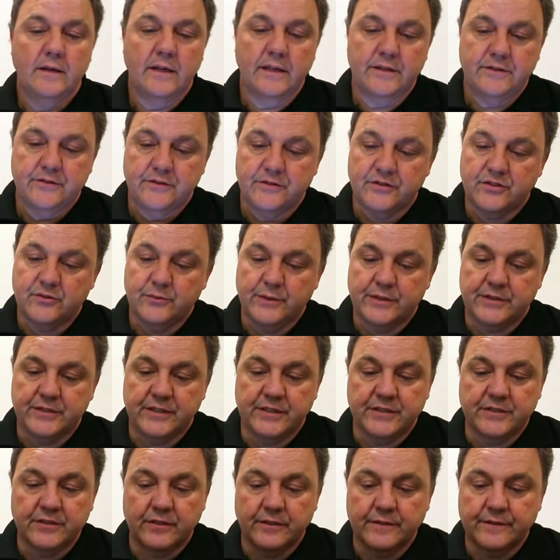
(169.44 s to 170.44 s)
Let's just switch
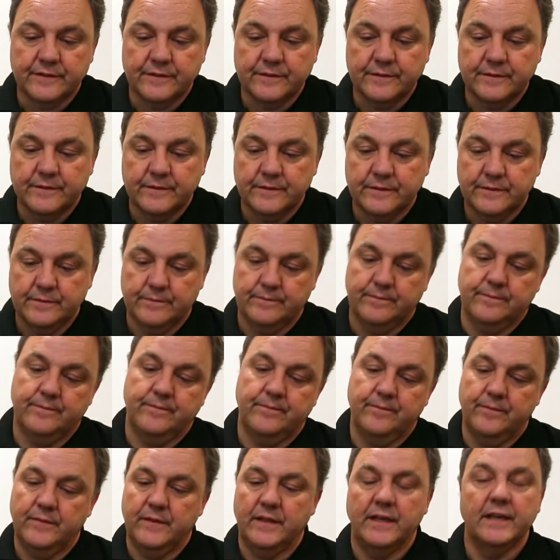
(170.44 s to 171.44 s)
this off
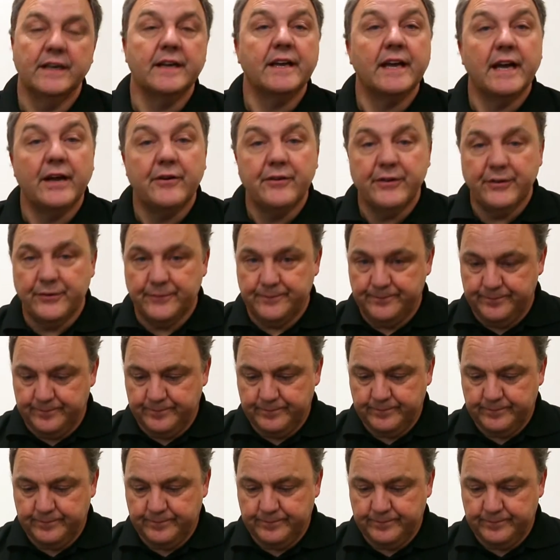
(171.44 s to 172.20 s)
and carry on.